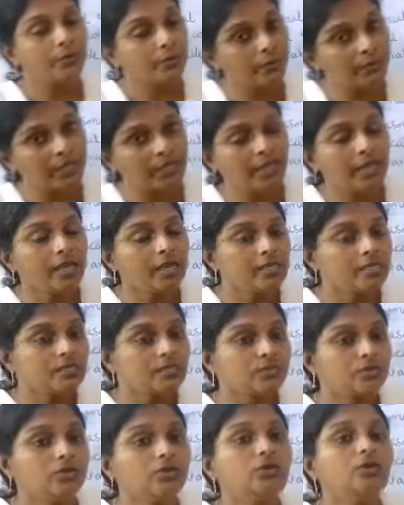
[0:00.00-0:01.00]
Okay,
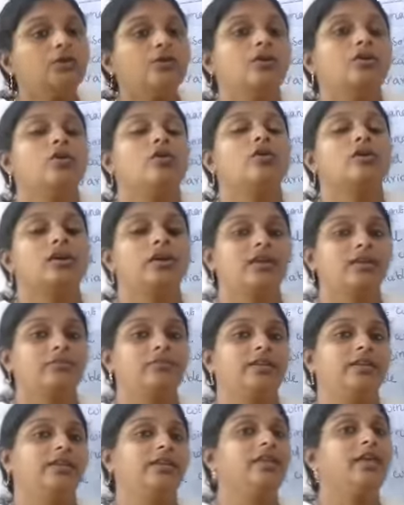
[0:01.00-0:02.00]
so local
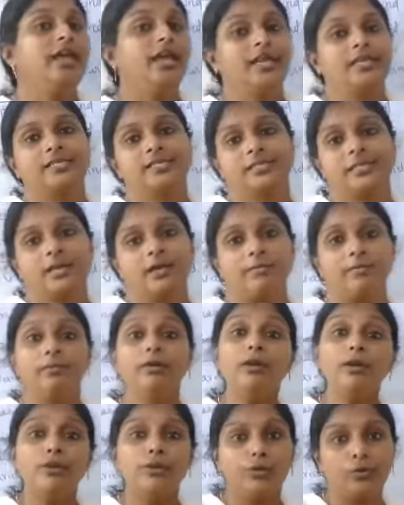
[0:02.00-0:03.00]
wind
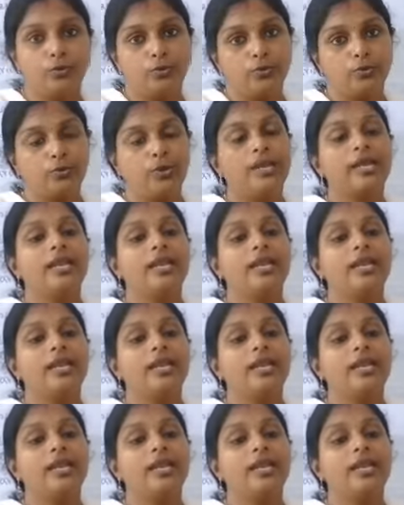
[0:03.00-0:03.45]
example Lu.